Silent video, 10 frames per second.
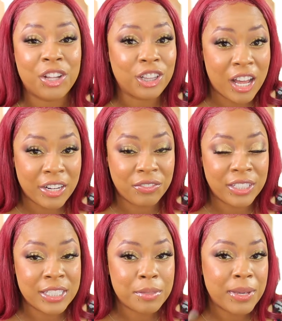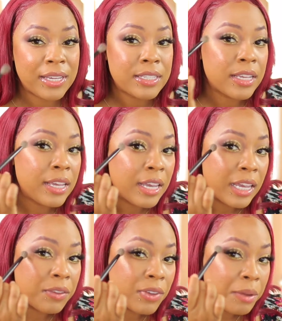a lot of lid space,
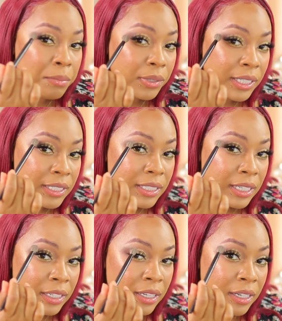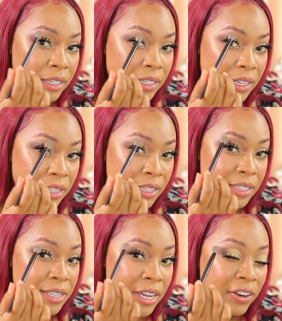if I'm blending in
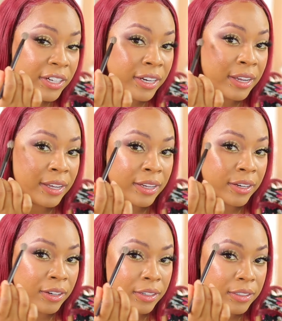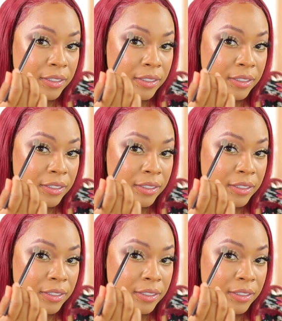this area here,